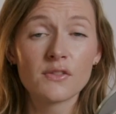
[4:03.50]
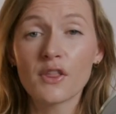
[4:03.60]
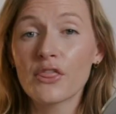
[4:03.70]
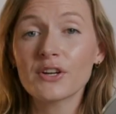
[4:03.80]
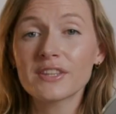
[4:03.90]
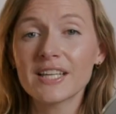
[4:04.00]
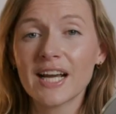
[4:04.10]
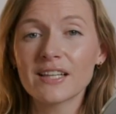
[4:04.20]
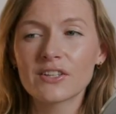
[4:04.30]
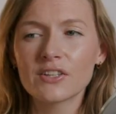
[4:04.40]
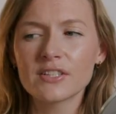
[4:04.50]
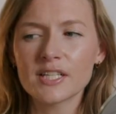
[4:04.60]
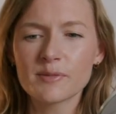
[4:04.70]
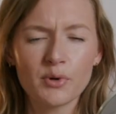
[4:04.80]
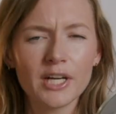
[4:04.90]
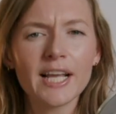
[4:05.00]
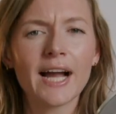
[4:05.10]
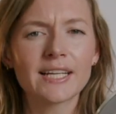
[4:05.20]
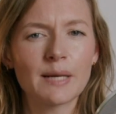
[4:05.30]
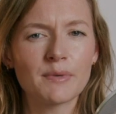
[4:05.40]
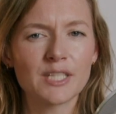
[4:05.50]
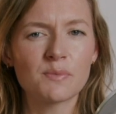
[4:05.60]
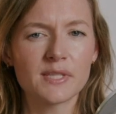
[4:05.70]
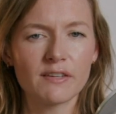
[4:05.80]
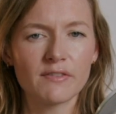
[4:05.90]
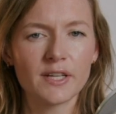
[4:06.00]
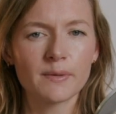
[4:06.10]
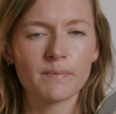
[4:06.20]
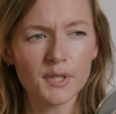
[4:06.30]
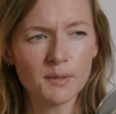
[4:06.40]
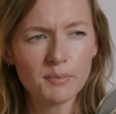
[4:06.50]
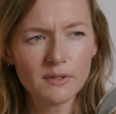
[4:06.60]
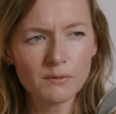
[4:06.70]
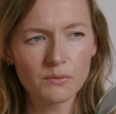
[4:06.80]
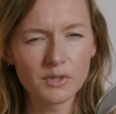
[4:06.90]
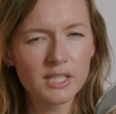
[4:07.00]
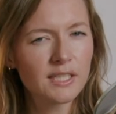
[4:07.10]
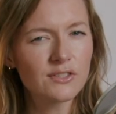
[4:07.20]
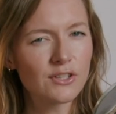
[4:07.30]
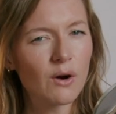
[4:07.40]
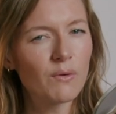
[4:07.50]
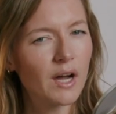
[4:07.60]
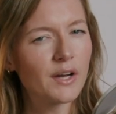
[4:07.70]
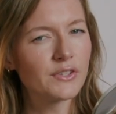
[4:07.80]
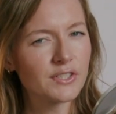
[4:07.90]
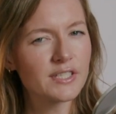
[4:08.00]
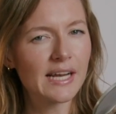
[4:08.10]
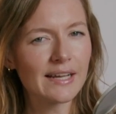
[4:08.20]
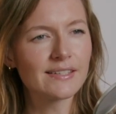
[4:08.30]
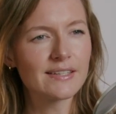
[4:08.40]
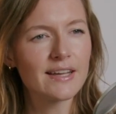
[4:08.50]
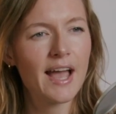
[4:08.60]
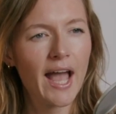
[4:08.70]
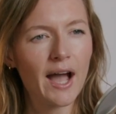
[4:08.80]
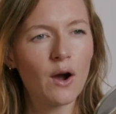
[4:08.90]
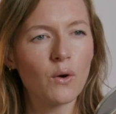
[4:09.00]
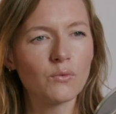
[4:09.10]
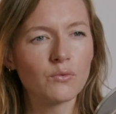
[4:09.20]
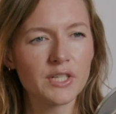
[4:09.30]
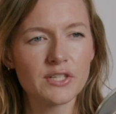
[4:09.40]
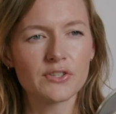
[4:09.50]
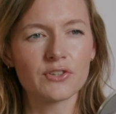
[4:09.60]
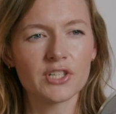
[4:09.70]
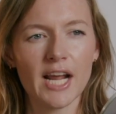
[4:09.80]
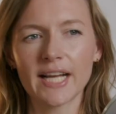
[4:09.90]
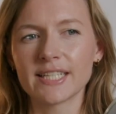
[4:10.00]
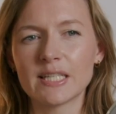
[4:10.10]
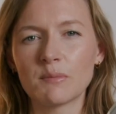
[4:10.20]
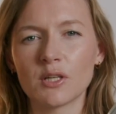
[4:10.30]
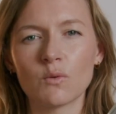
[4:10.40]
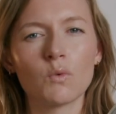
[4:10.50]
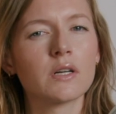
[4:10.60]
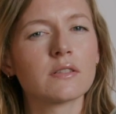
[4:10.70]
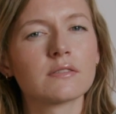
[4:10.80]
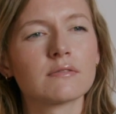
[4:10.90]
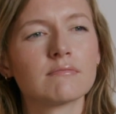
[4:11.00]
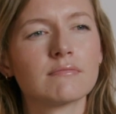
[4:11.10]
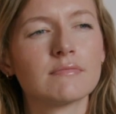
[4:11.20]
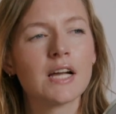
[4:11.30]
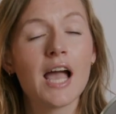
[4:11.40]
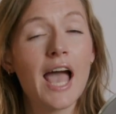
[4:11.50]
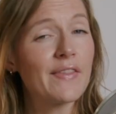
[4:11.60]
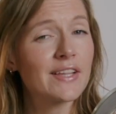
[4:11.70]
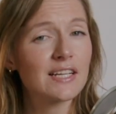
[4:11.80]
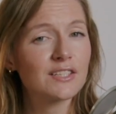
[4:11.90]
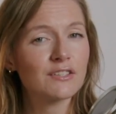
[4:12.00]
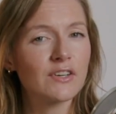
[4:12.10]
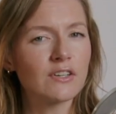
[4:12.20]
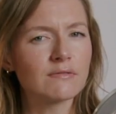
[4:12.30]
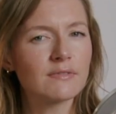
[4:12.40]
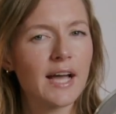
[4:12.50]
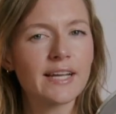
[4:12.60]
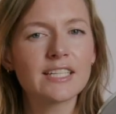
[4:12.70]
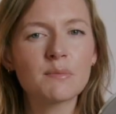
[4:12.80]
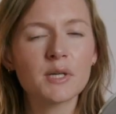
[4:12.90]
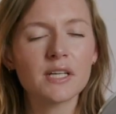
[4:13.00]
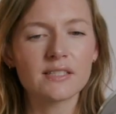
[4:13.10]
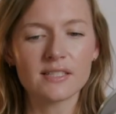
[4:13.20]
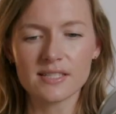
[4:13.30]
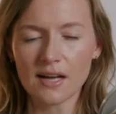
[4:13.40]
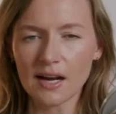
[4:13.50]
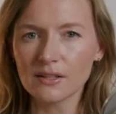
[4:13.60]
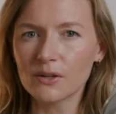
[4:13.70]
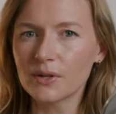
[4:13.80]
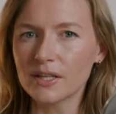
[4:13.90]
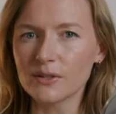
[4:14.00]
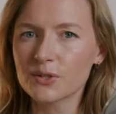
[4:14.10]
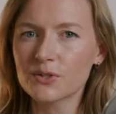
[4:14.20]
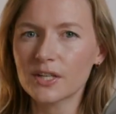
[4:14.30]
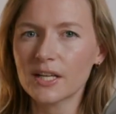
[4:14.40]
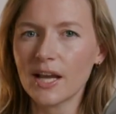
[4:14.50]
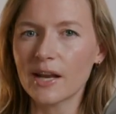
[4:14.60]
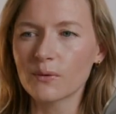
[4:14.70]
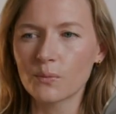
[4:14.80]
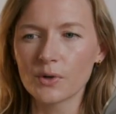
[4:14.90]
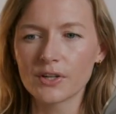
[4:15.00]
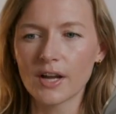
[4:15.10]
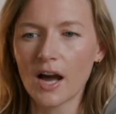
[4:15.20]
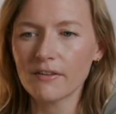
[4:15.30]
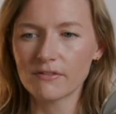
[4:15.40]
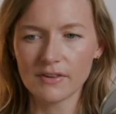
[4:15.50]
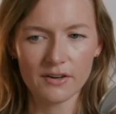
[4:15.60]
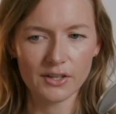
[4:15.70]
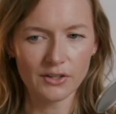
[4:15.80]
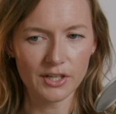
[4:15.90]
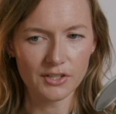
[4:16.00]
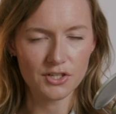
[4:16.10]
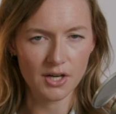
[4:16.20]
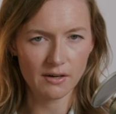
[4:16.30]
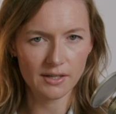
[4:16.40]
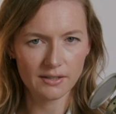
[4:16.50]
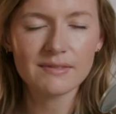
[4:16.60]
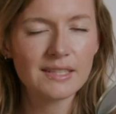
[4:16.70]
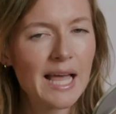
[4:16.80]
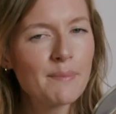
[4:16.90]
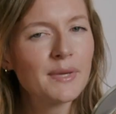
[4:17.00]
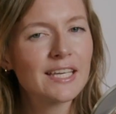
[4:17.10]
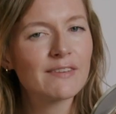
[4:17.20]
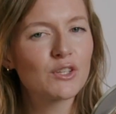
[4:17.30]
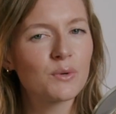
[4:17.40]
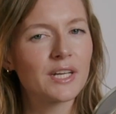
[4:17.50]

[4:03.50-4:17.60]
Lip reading: The third thing I learned is pretty academic specific. People really don't understand how research in academia works. And that's not their fault. Academia is a siloed industry and we're not very good at sharing. Let me give you an